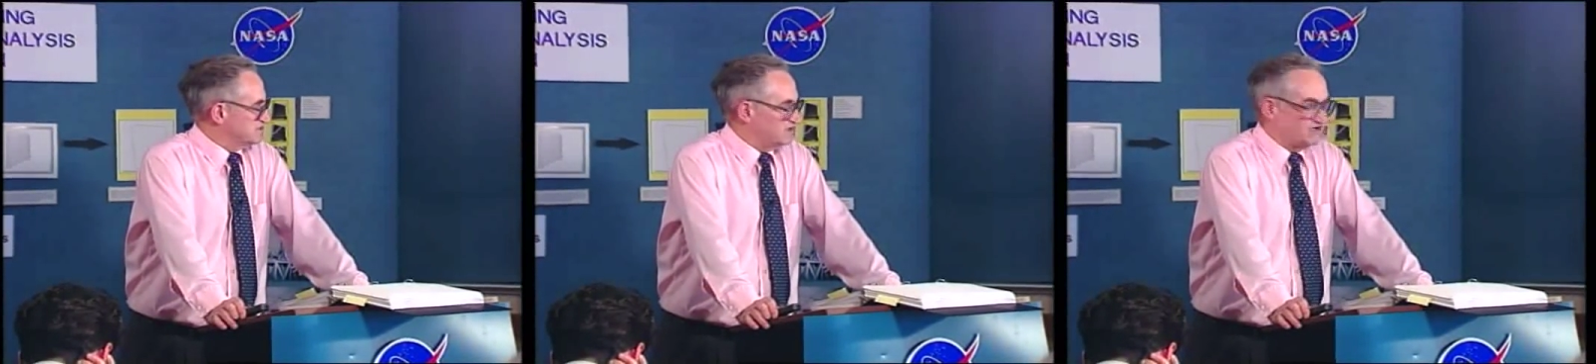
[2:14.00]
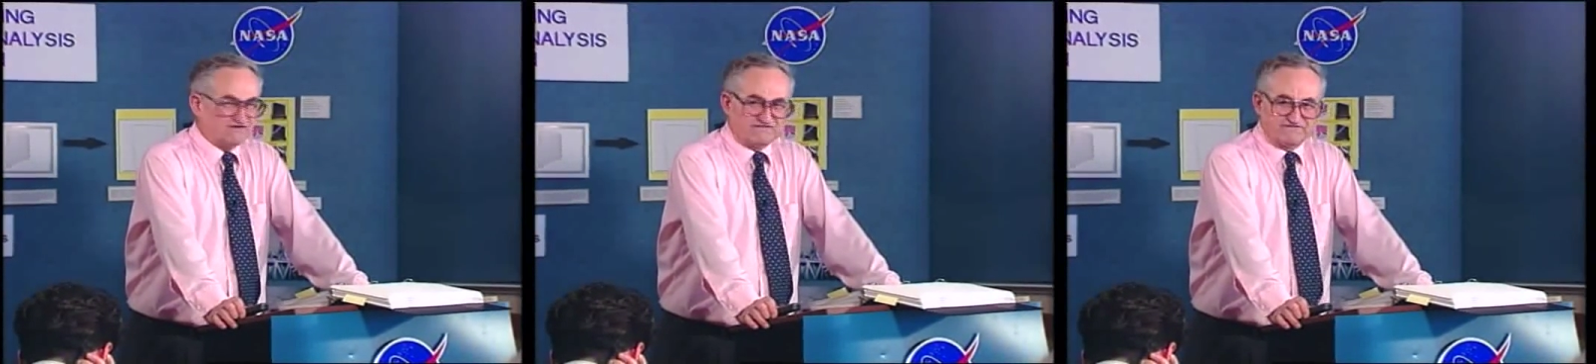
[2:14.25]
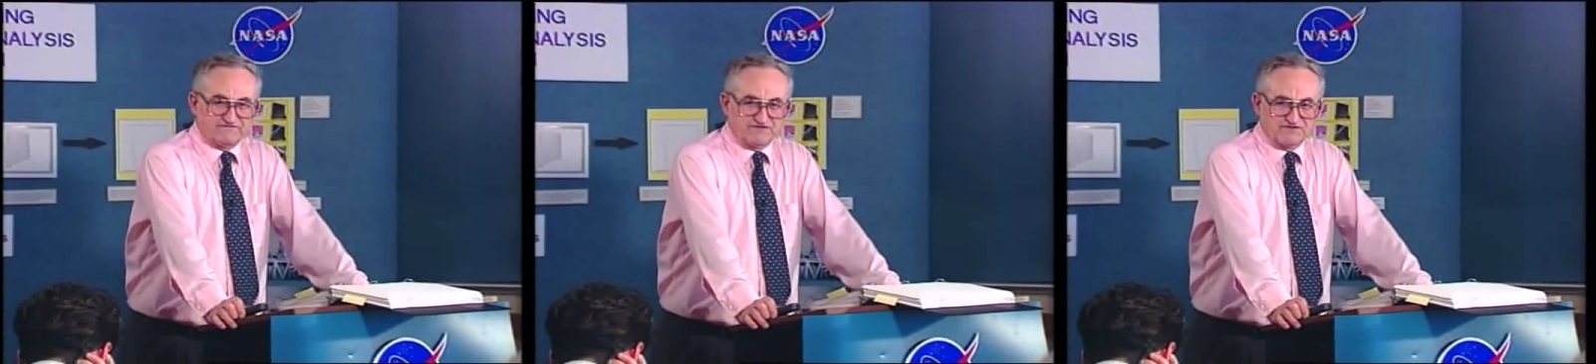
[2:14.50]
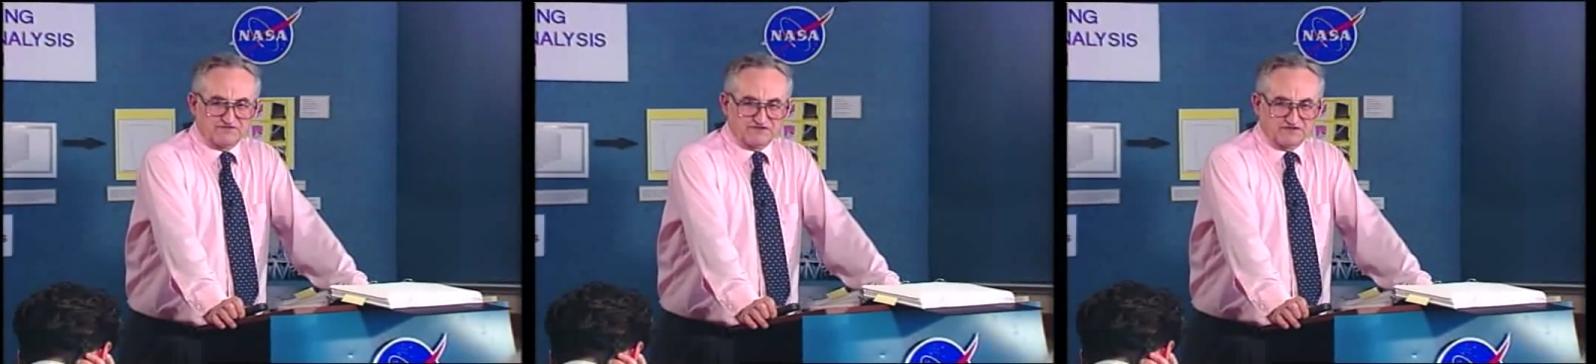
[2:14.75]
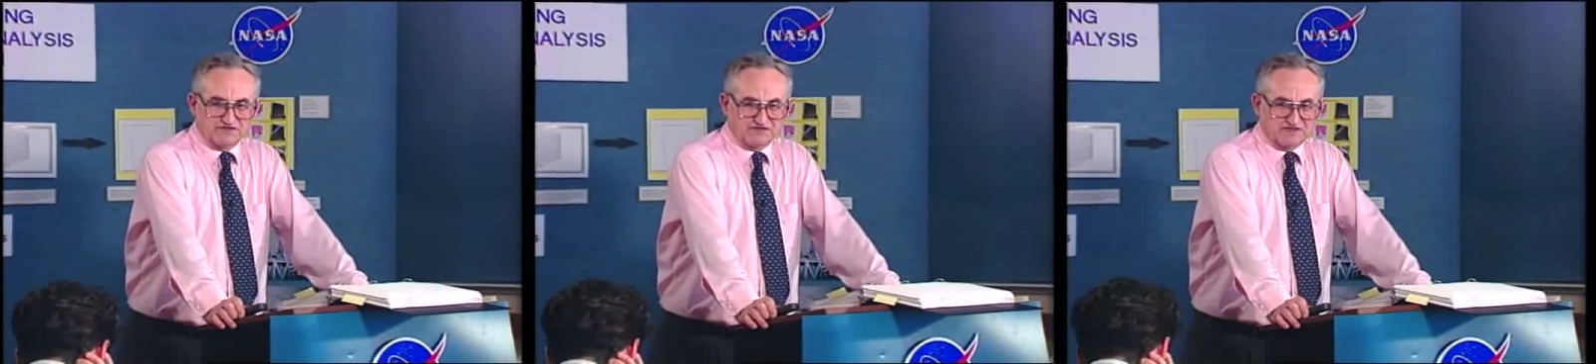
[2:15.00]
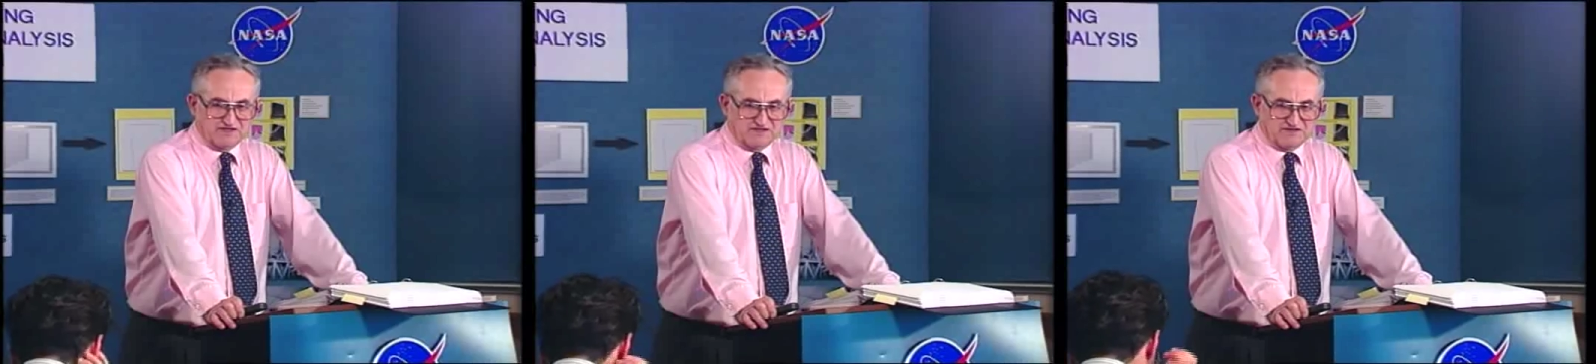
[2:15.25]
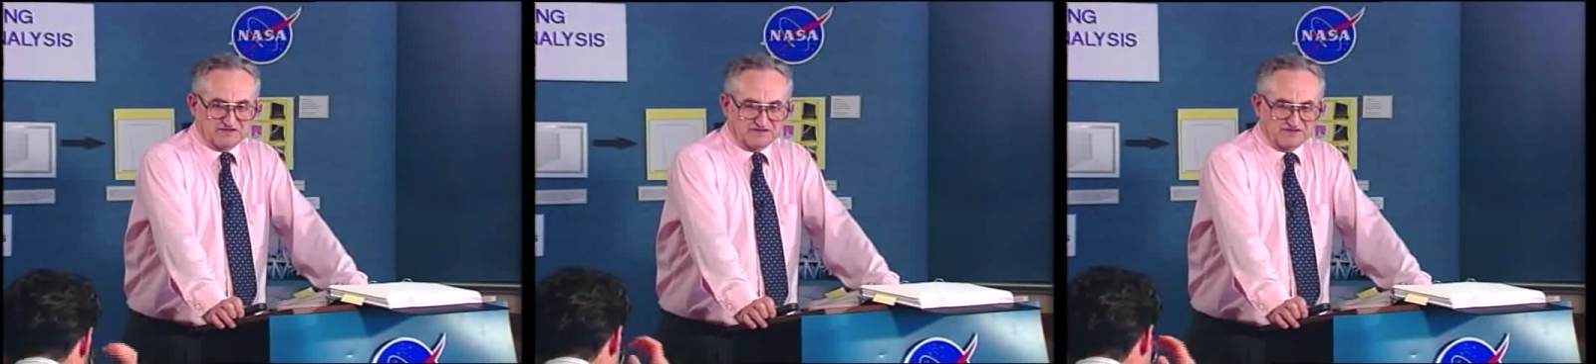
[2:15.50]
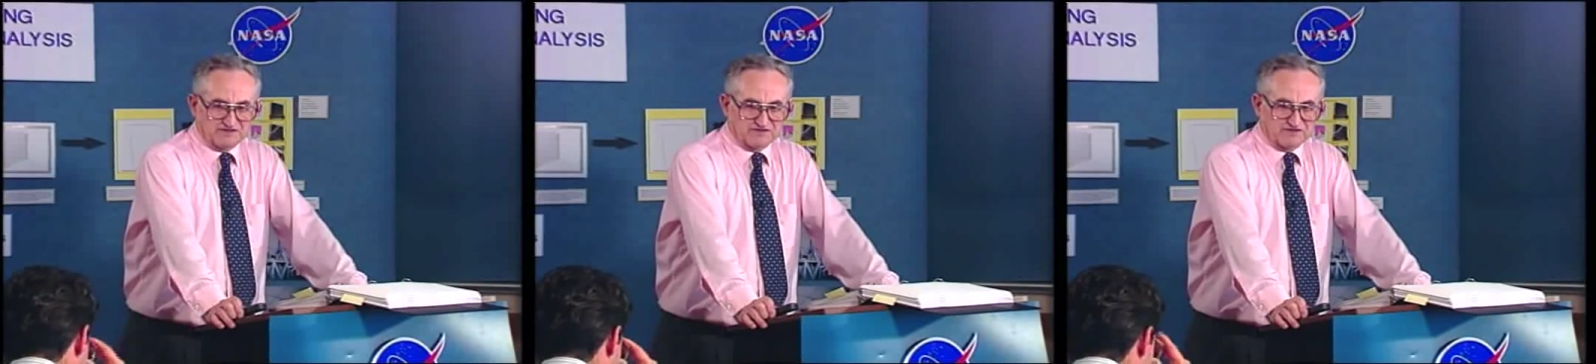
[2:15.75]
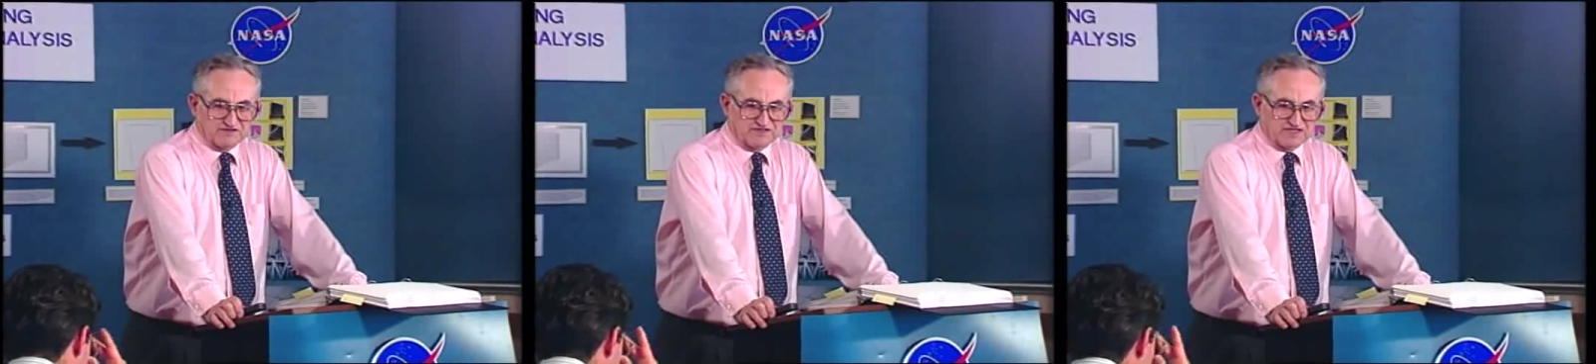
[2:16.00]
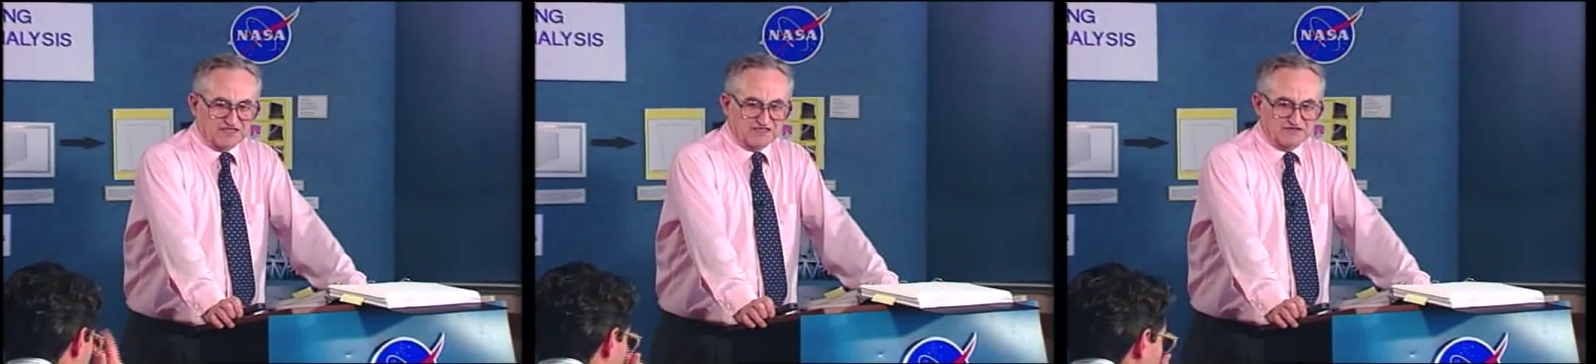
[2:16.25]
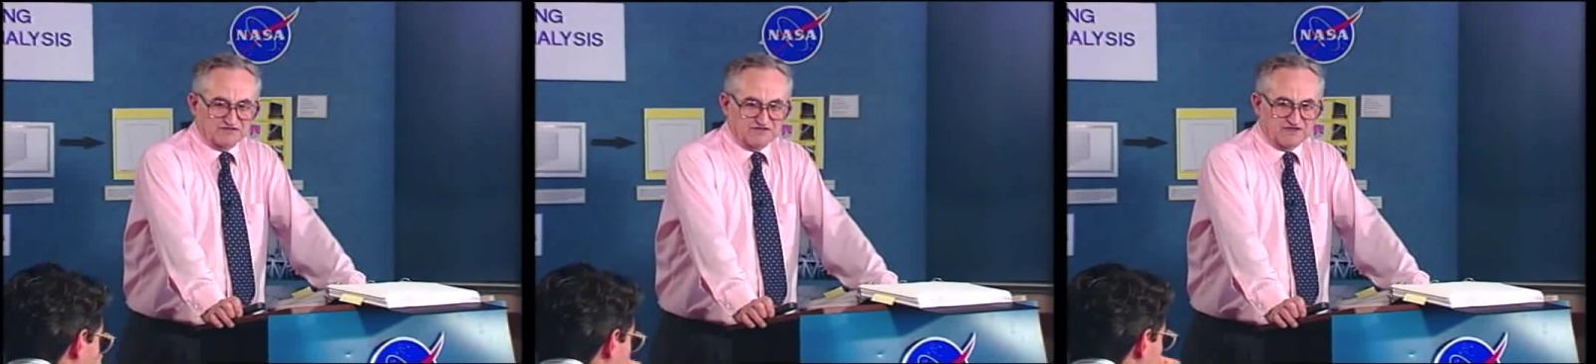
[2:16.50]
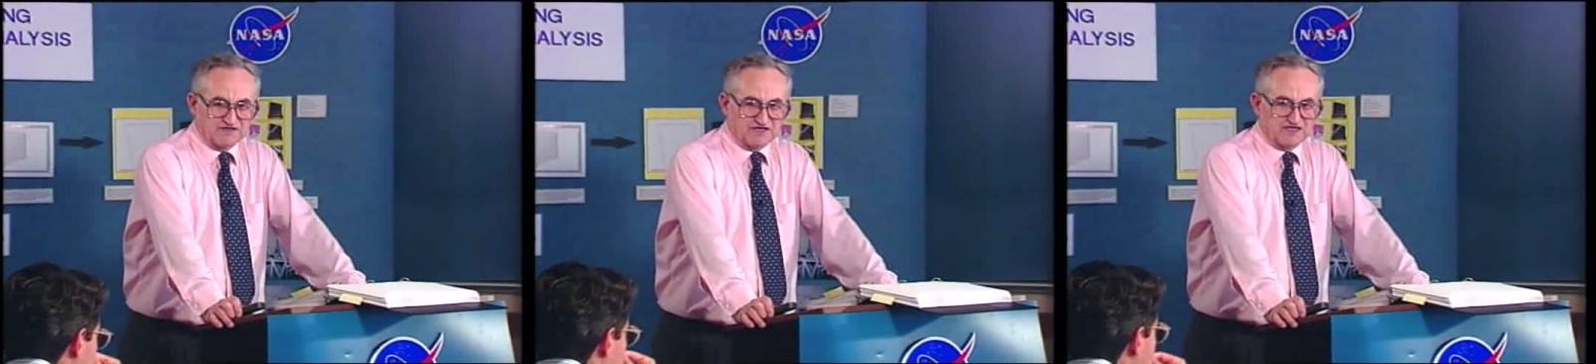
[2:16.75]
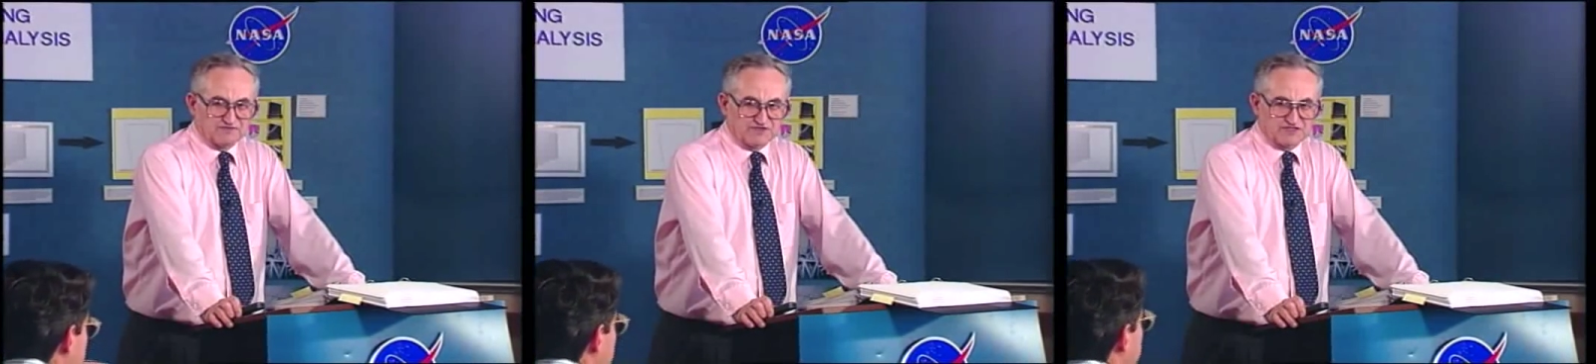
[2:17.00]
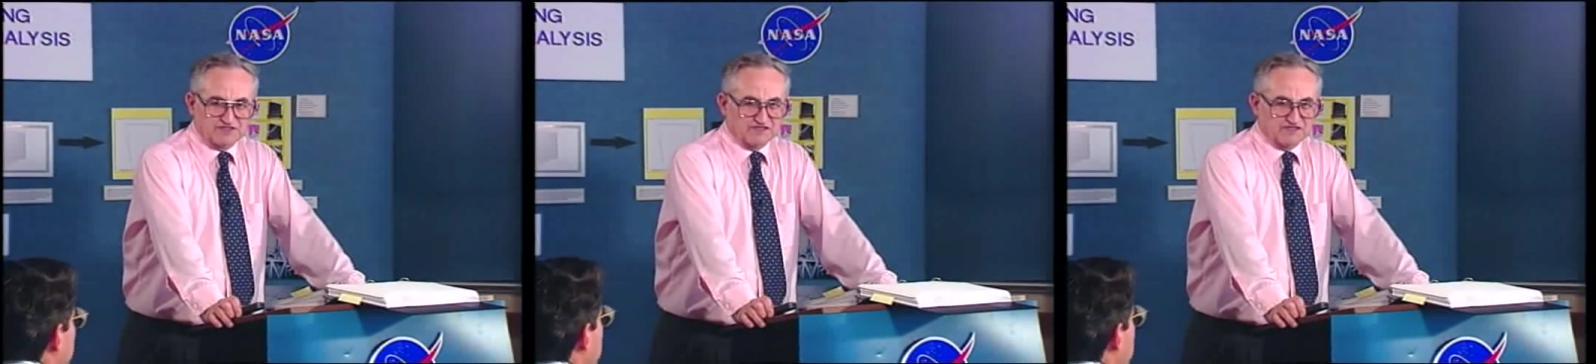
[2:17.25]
off the 90 degree alignment,